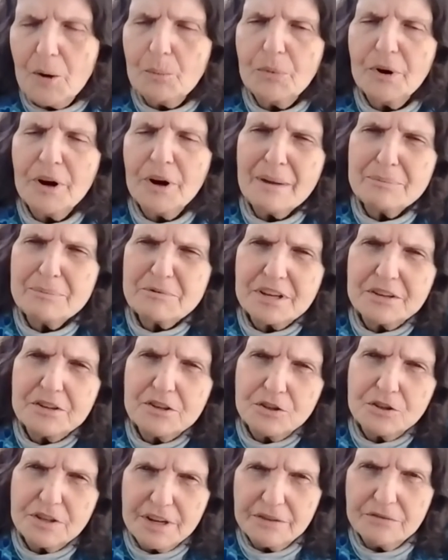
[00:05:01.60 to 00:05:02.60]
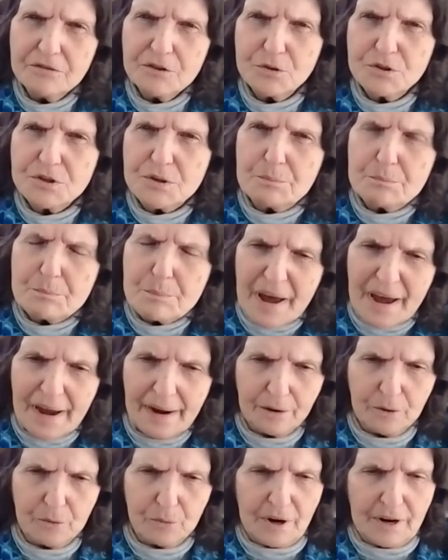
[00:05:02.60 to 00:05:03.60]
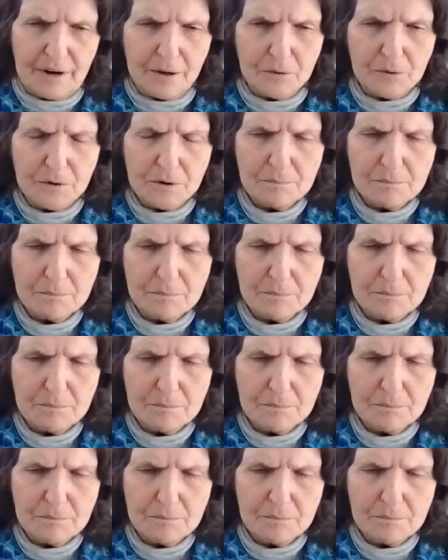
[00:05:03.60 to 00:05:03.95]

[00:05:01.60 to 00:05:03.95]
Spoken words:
Perhaps I should give you some background.